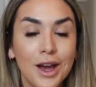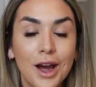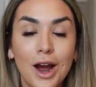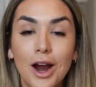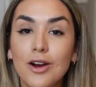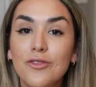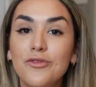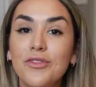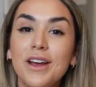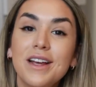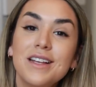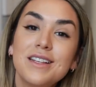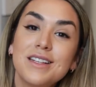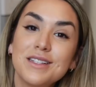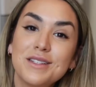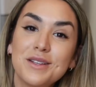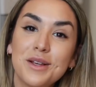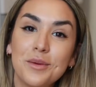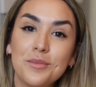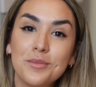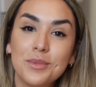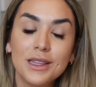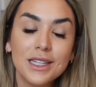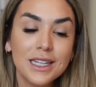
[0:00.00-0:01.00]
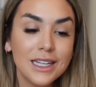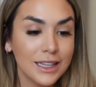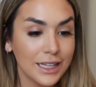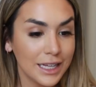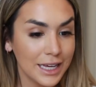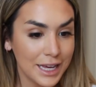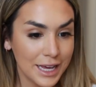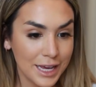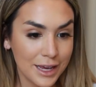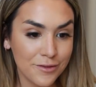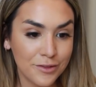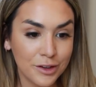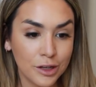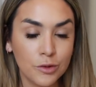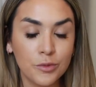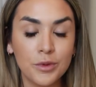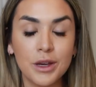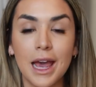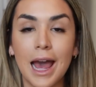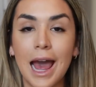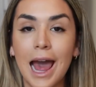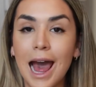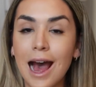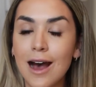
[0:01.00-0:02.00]
Our face is completely even.
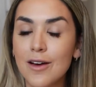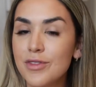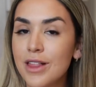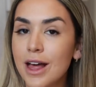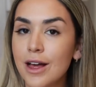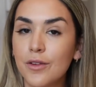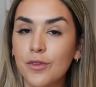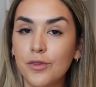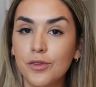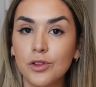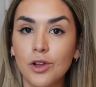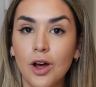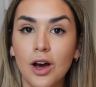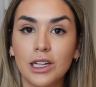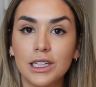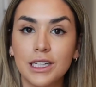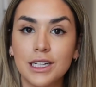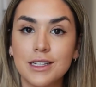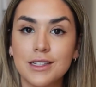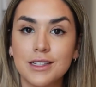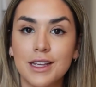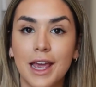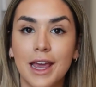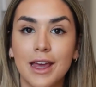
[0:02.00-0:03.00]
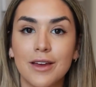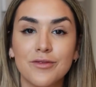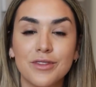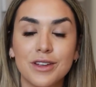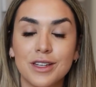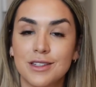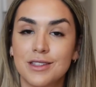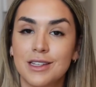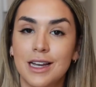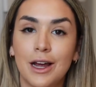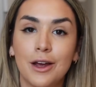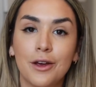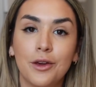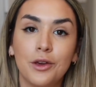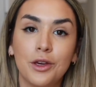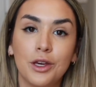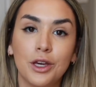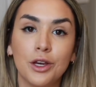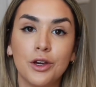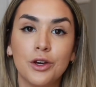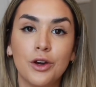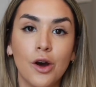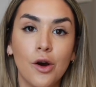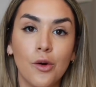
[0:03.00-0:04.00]
We have that flawless canvas. Now you
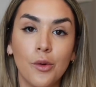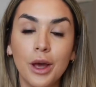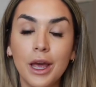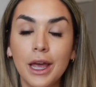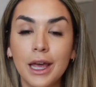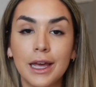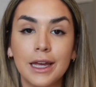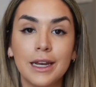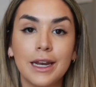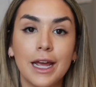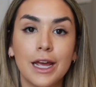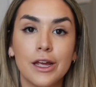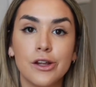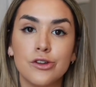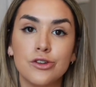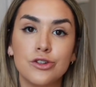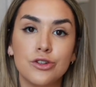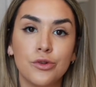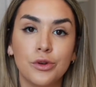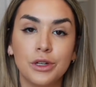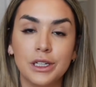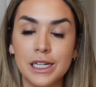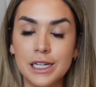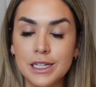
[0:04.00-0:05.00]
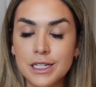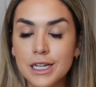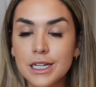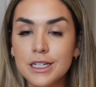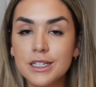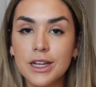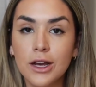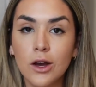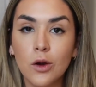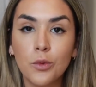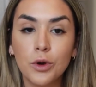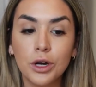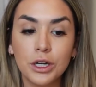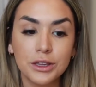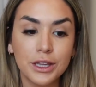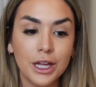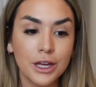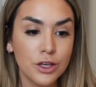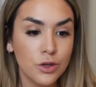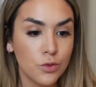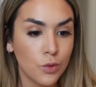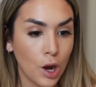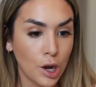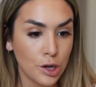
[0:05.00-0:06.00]
can go in and do any detail work
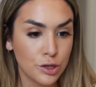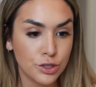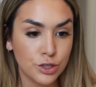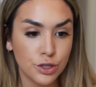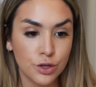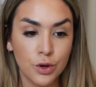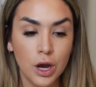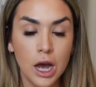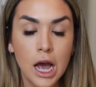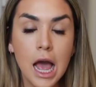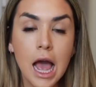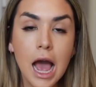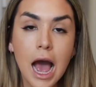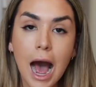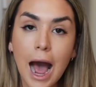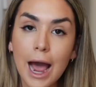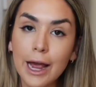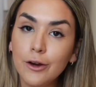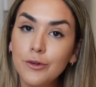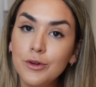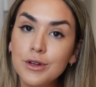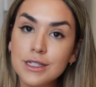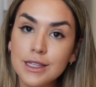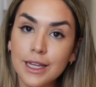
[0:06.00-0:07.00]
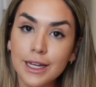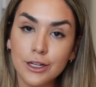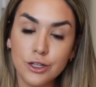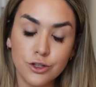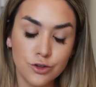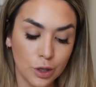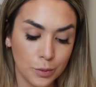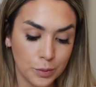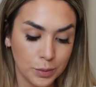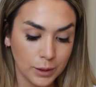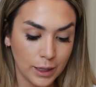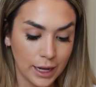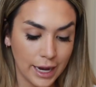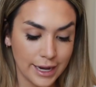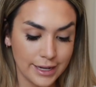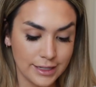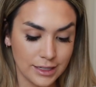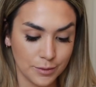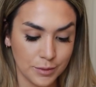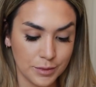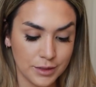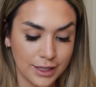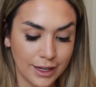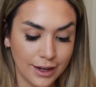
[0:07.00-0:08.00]
that you want to. I always like to apply
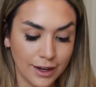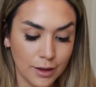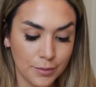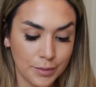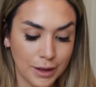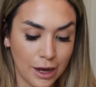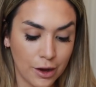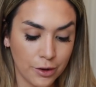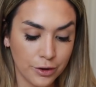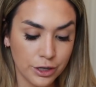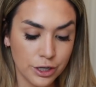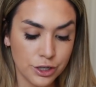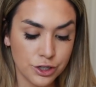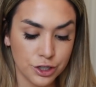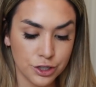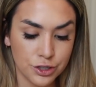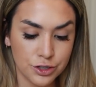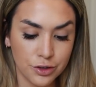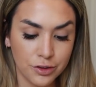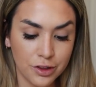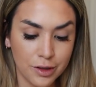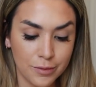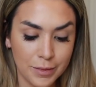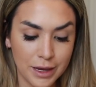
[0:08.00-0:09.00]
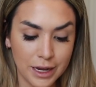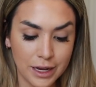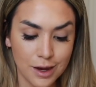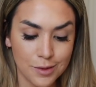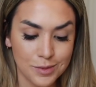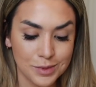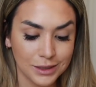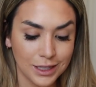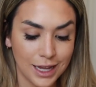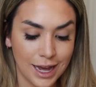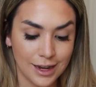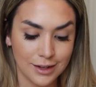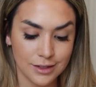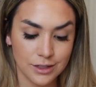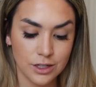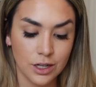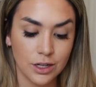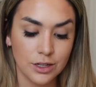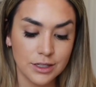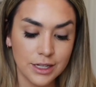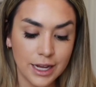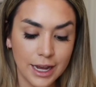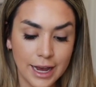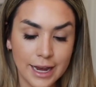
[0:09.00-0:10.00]
some setting powder just so the makeup lasts
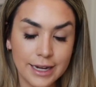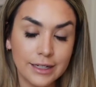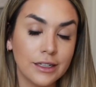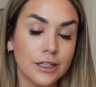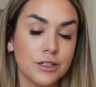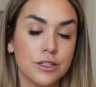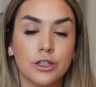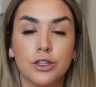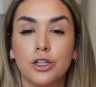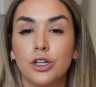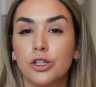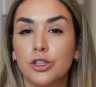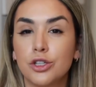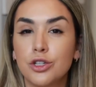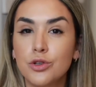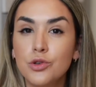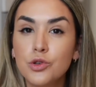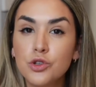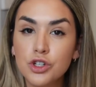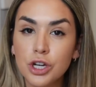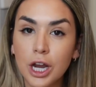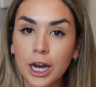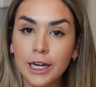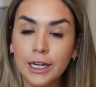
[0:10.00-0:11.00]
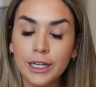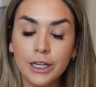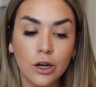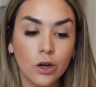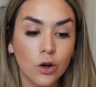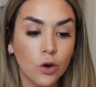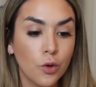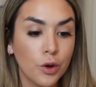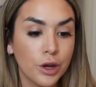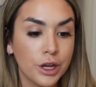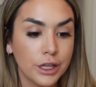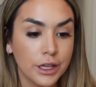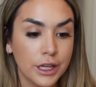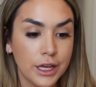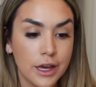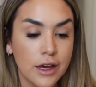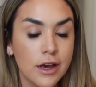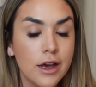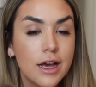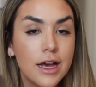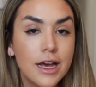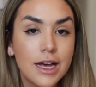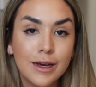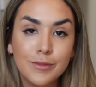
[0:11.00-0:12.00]
all day. It doesn't look too shiny or
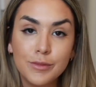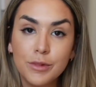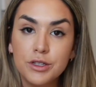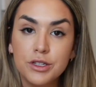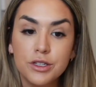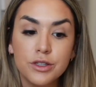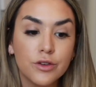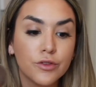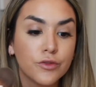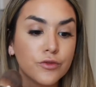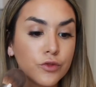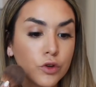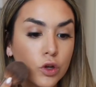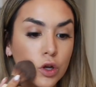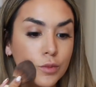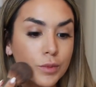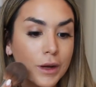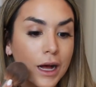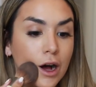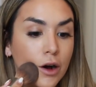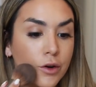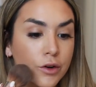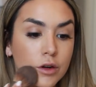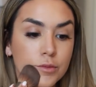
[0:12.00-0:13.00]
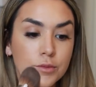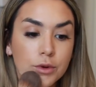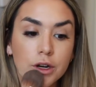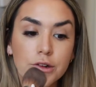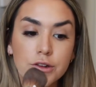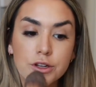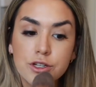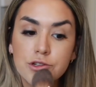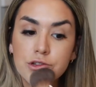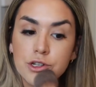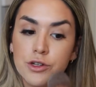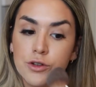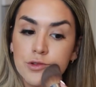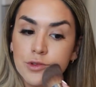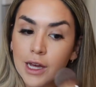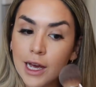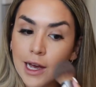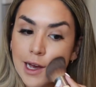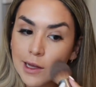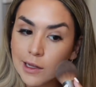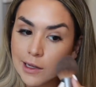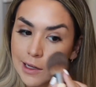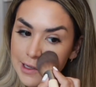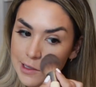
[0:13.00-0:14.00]
oily. I'm using the full powder brush to do
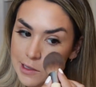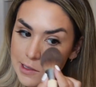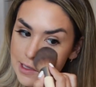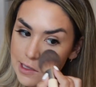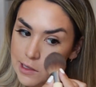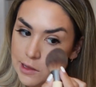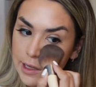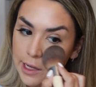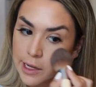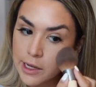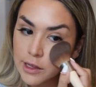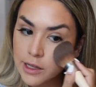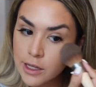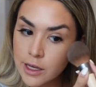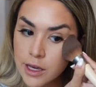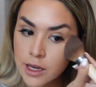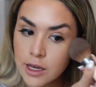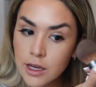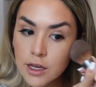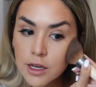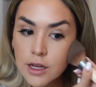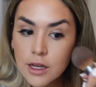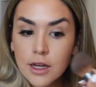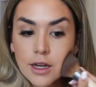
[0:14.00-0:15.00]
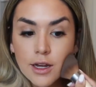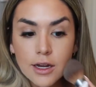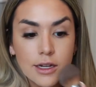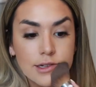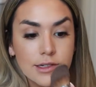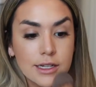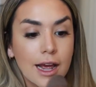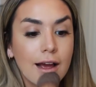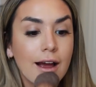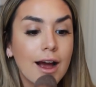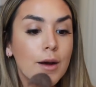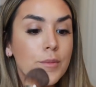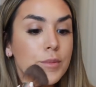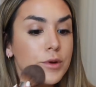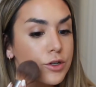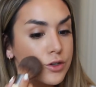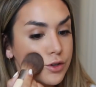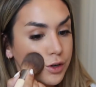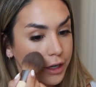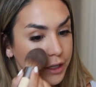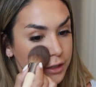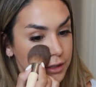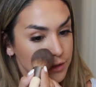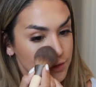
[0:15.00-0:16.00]
that, and I just lightly tap a
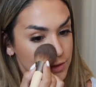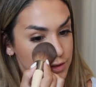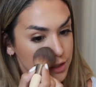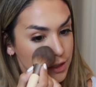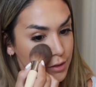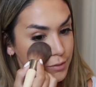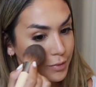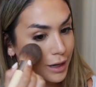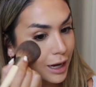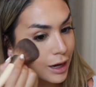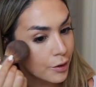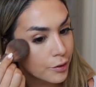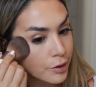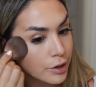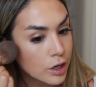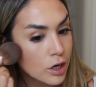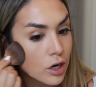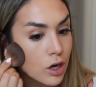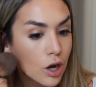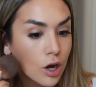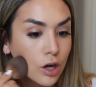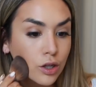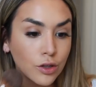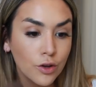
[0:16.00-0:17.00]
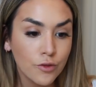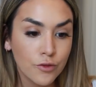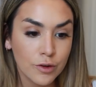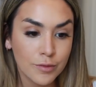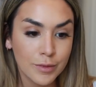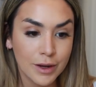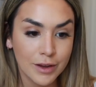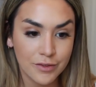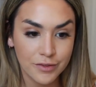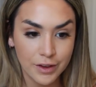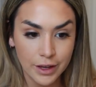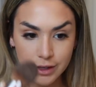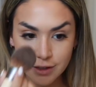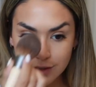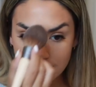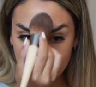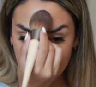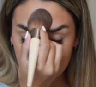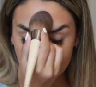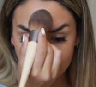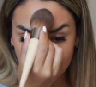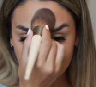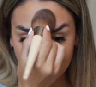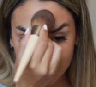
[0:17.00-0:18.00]
translucent powder all over my face.